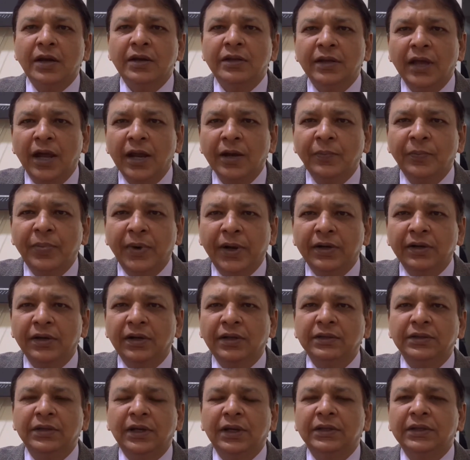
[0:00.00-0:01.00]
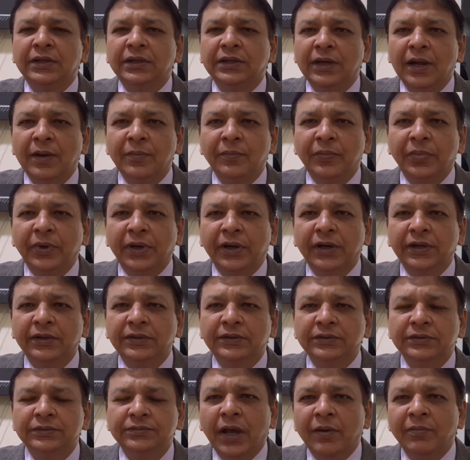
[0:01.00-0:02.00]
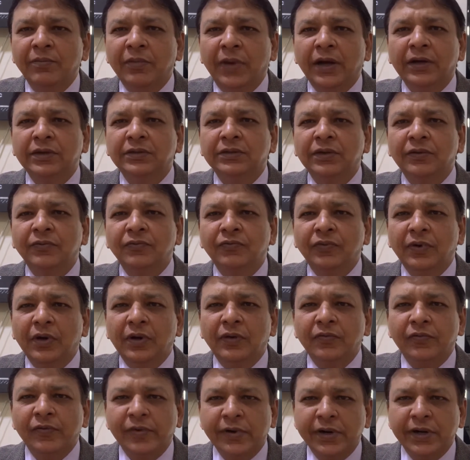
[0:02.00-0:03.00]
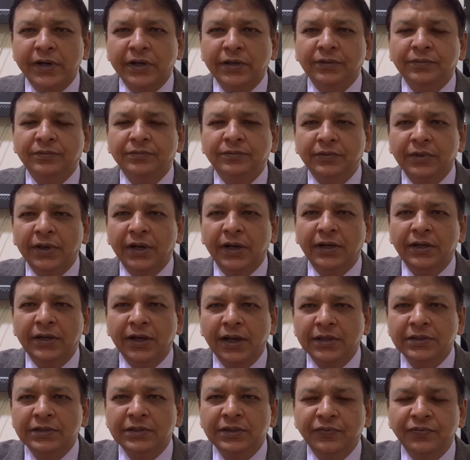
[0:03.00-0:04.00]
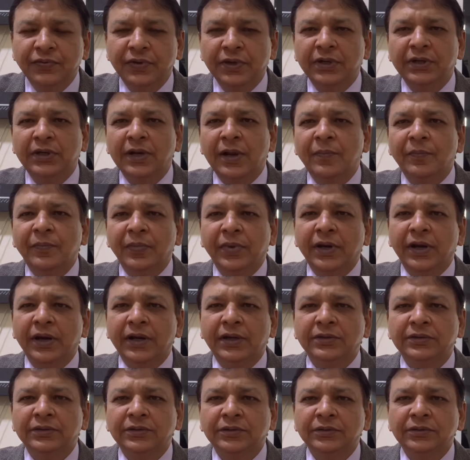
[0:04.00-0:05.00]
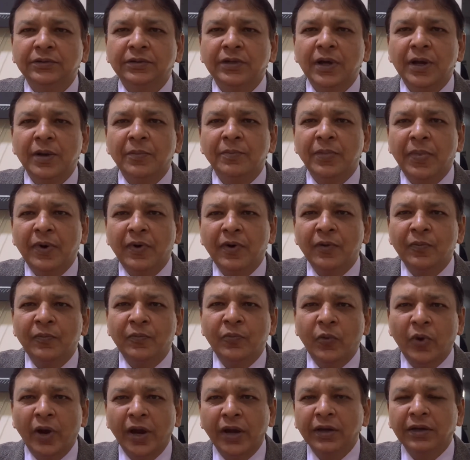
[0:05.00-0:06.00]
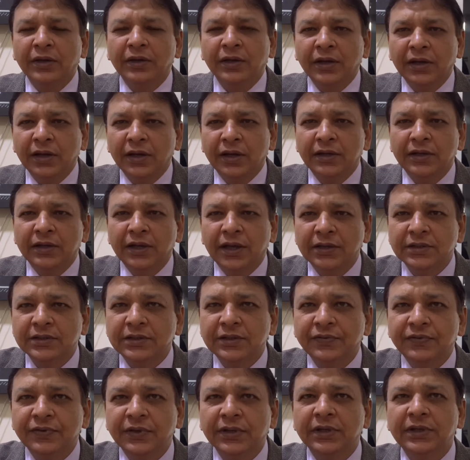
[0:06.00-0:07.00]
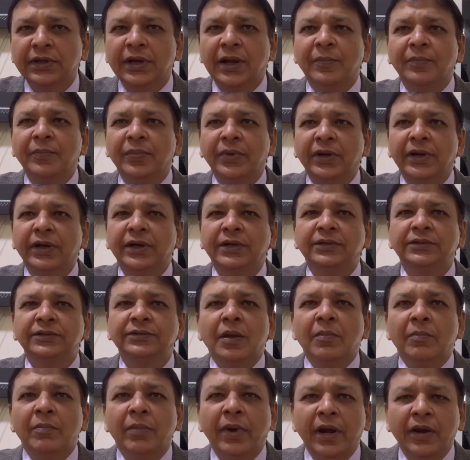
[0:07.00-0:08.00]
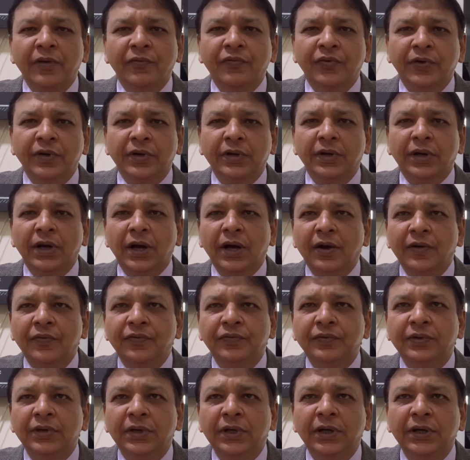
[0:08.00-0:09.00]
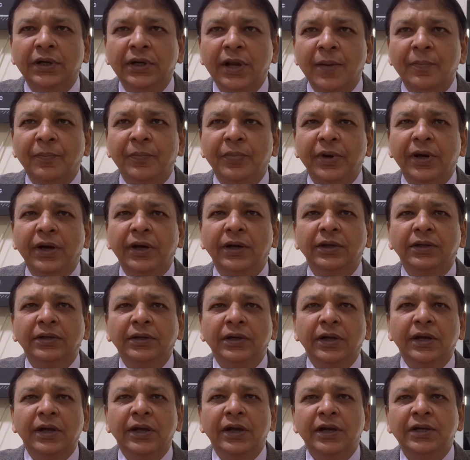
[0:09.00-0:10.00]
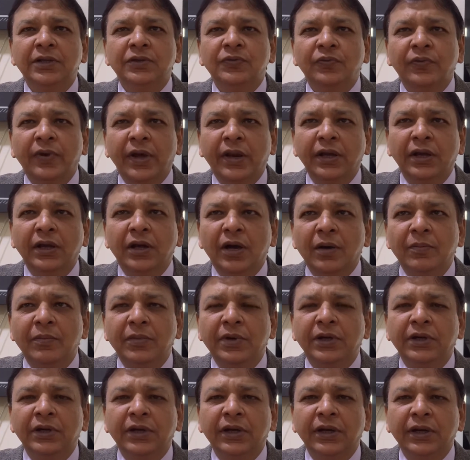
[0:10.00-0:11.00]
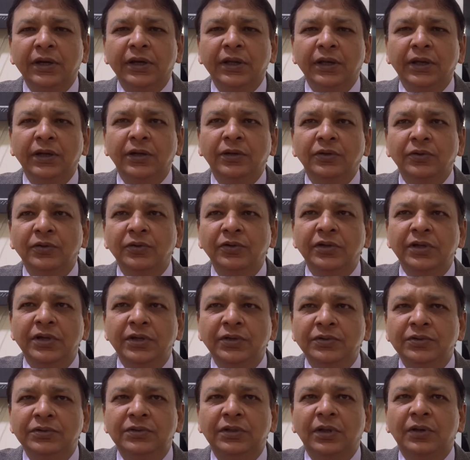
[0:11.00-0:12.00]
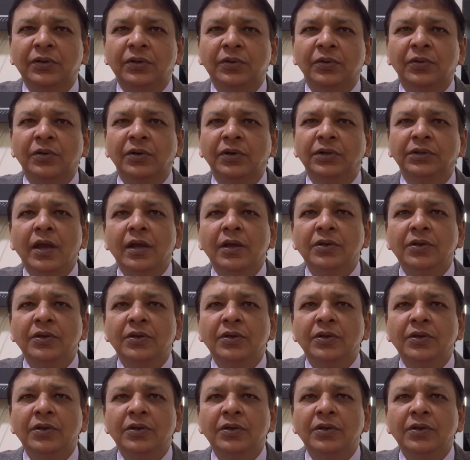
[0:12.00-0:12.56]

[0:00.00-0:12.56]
Design patterns are the templates. We have Microsoft Word. It has different templates. PowerPoint, it has different templates. Benefit of the template, it is very common technique to reuse the code.